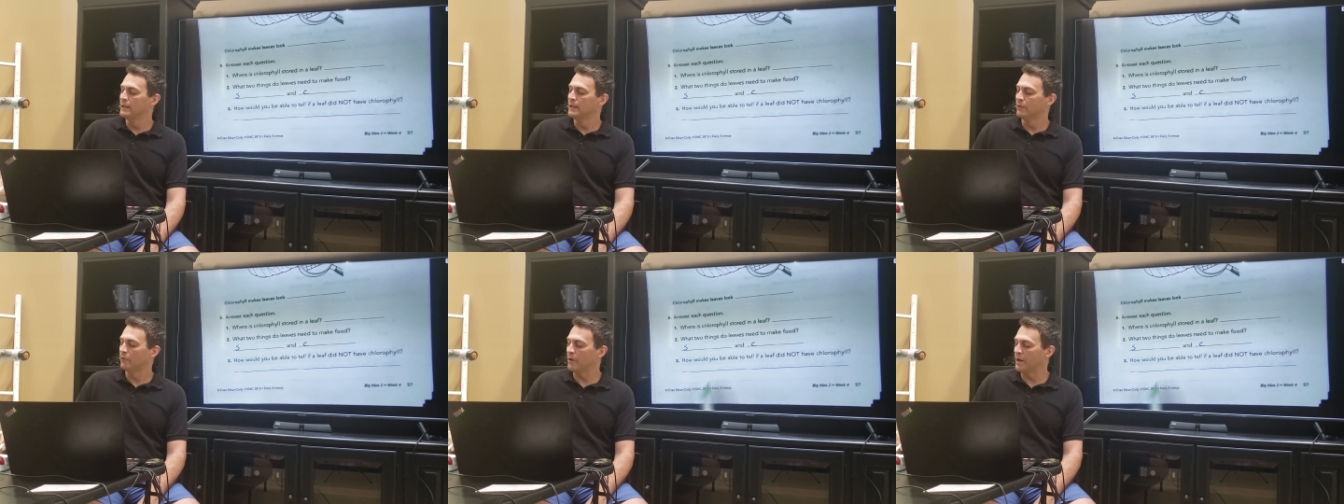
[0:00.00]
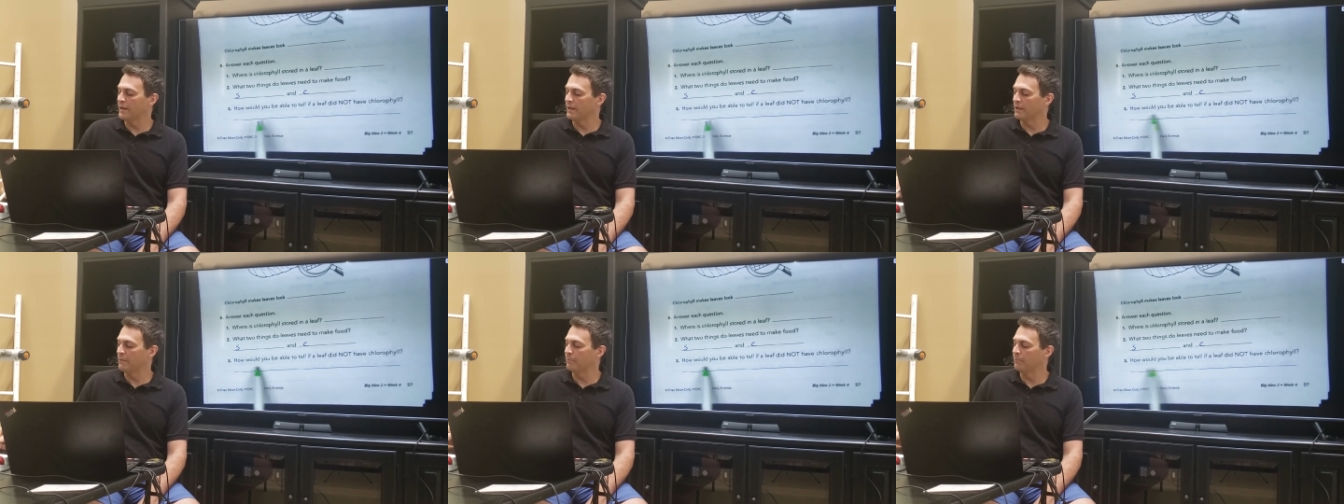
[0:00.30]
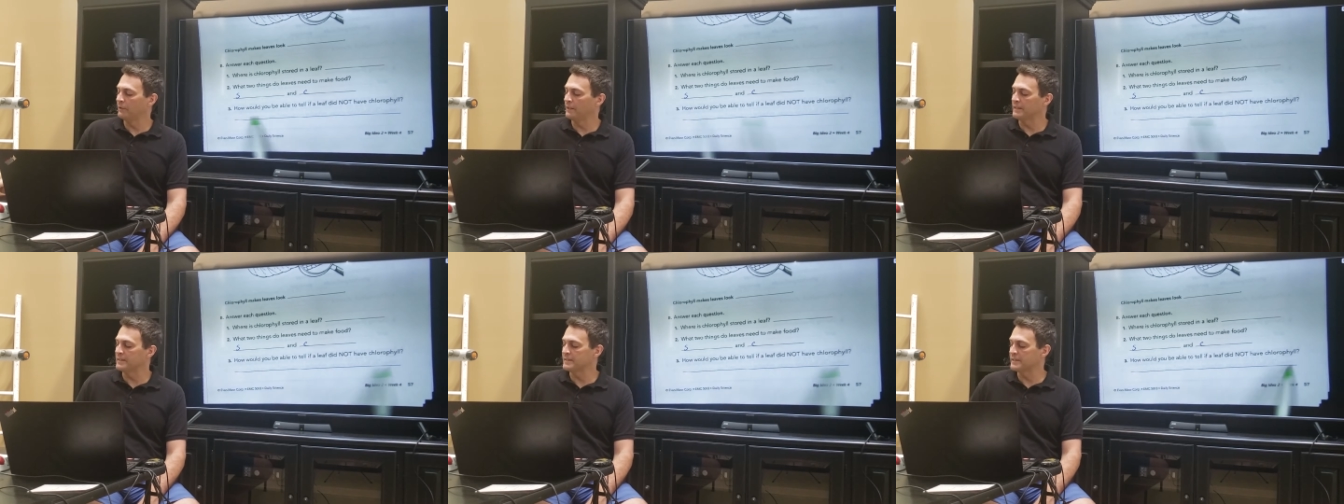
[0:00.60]
Write a
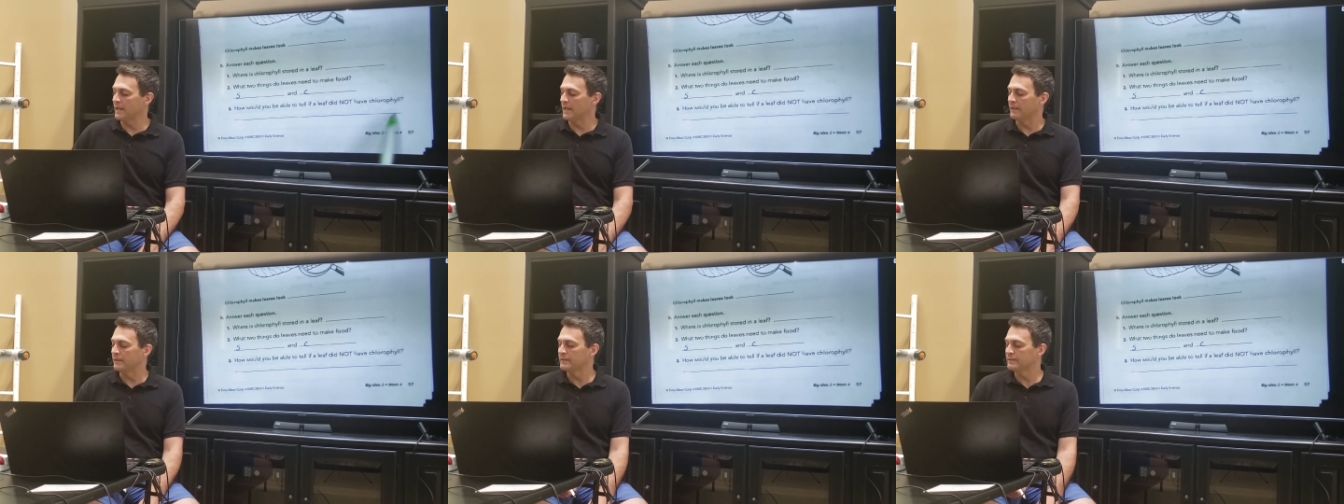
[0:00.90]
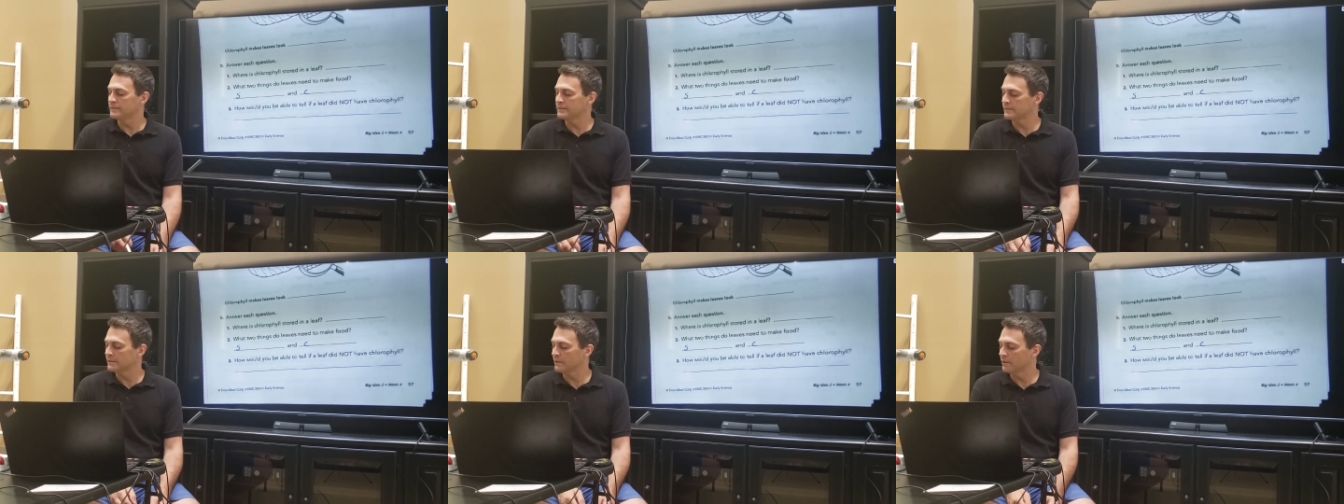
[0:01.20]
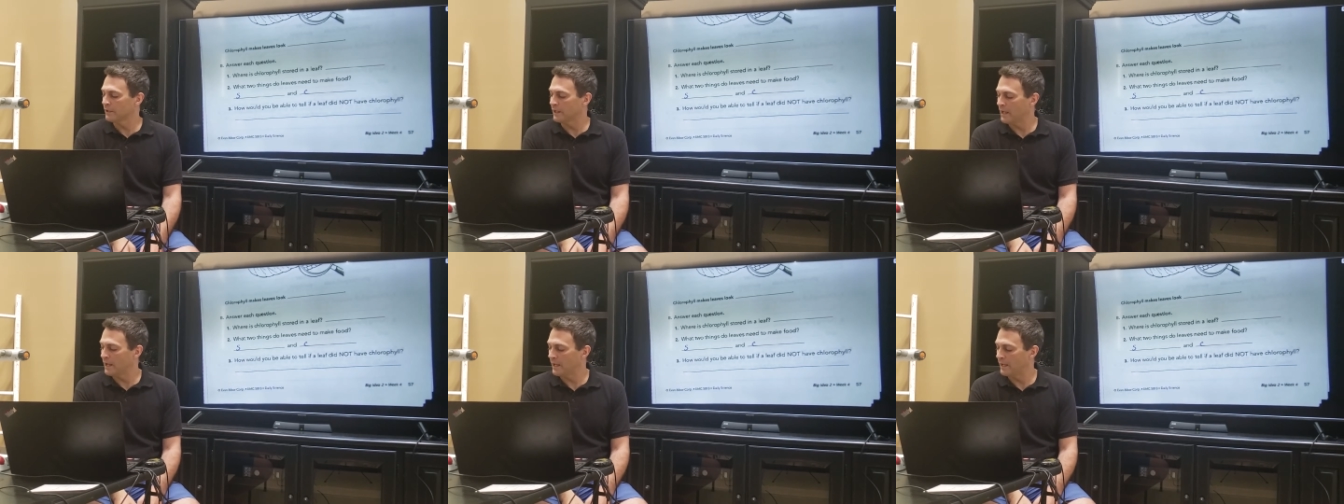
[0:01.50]
complete sentence,
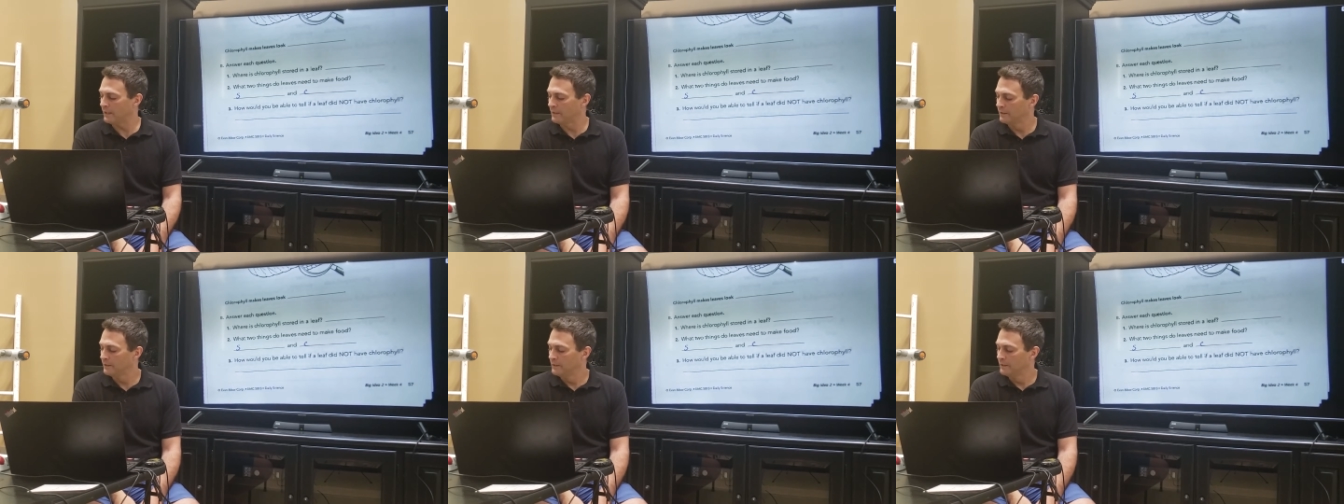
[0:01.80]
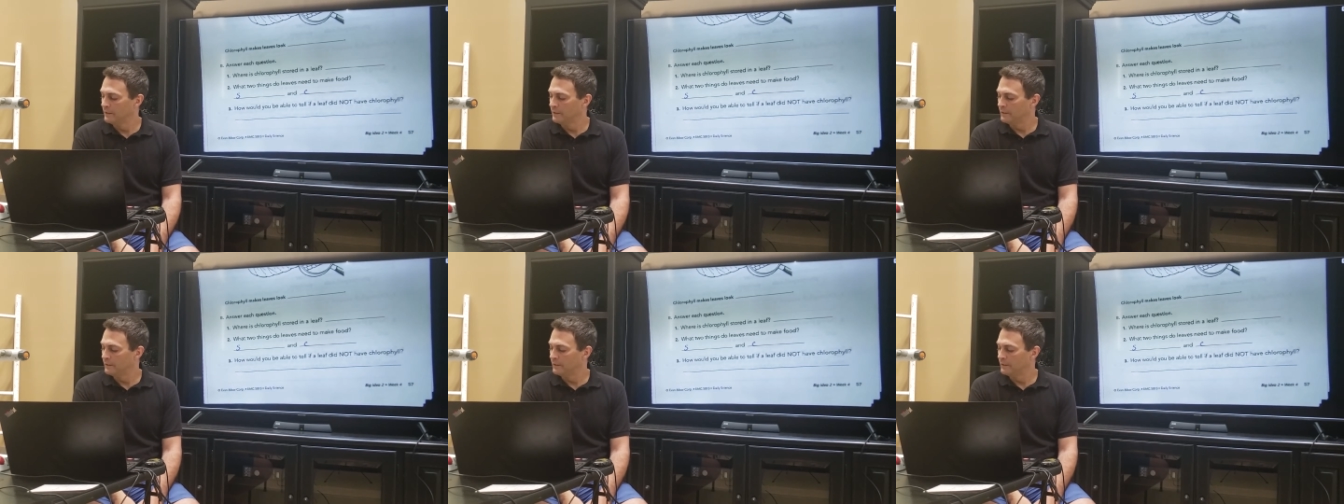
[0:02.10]
okay?